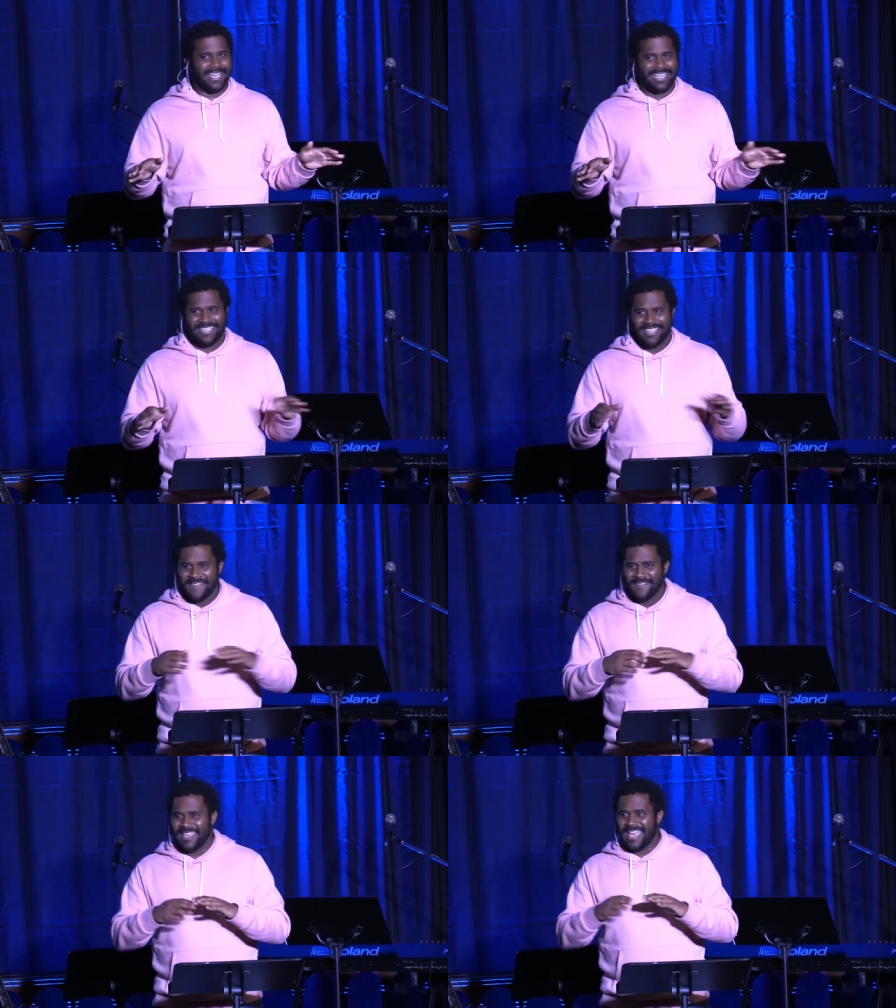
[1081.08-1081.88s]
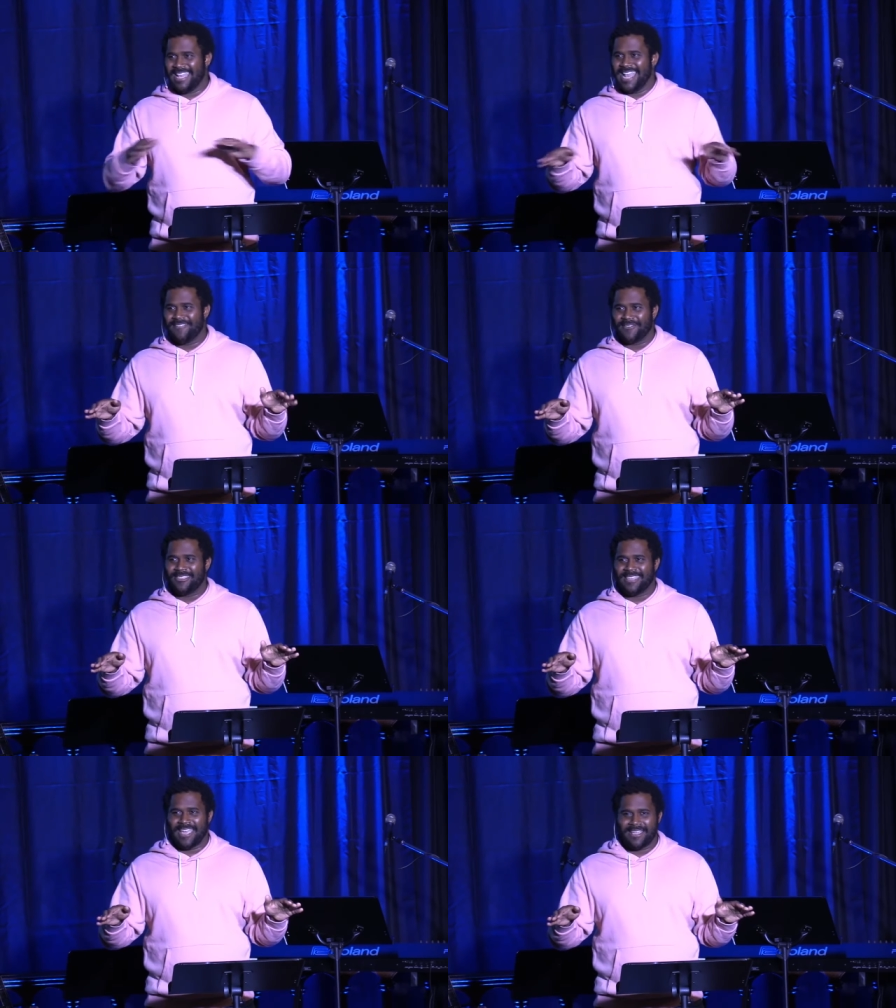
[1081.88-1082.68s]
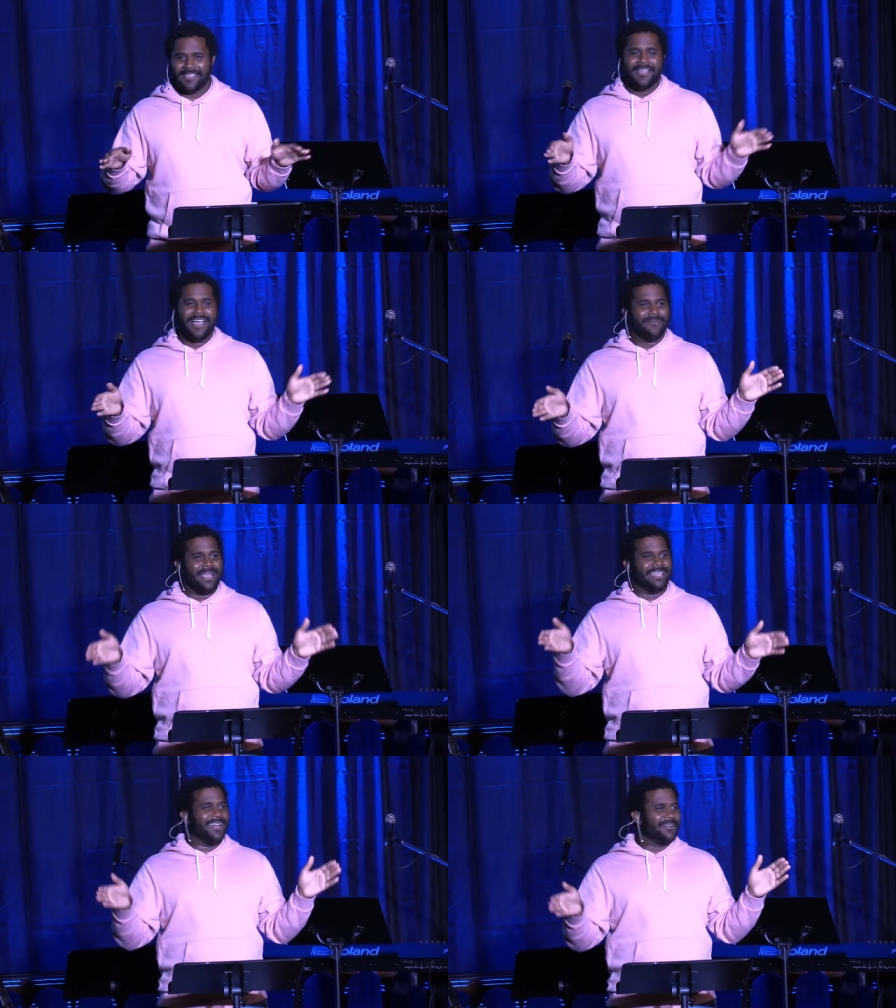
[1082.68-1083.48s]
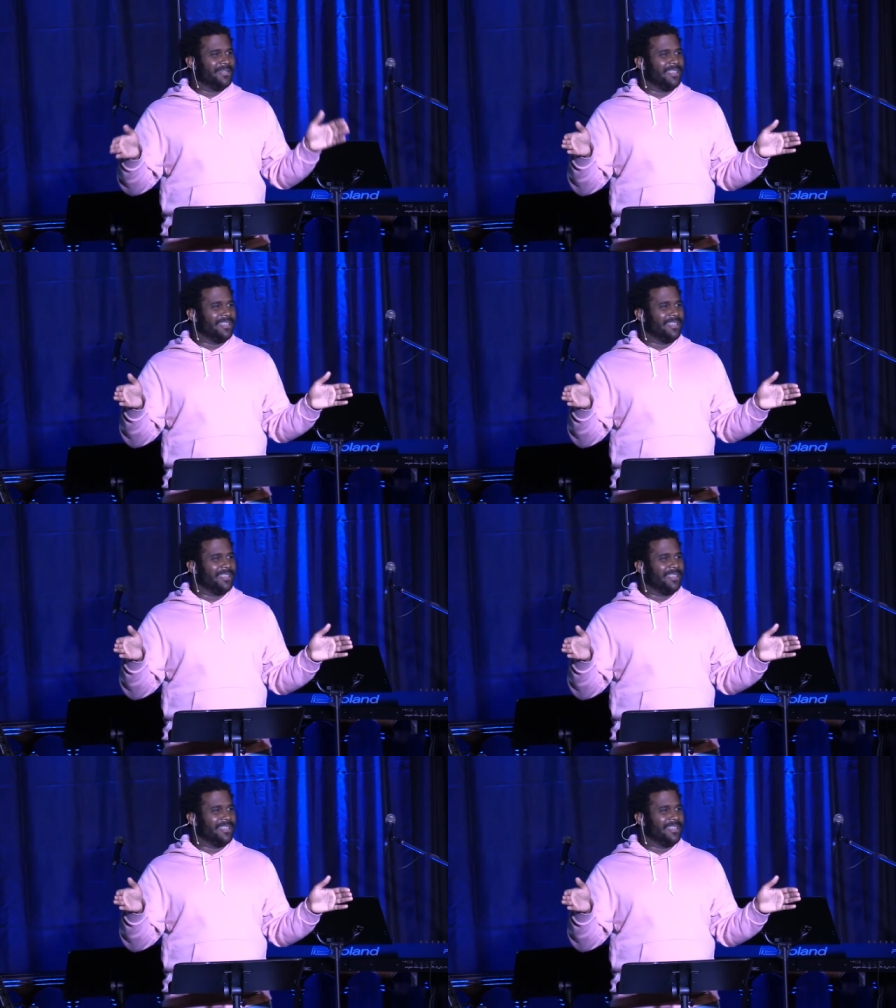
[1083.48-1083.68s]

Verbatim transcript: Like, they never think, I might get hungry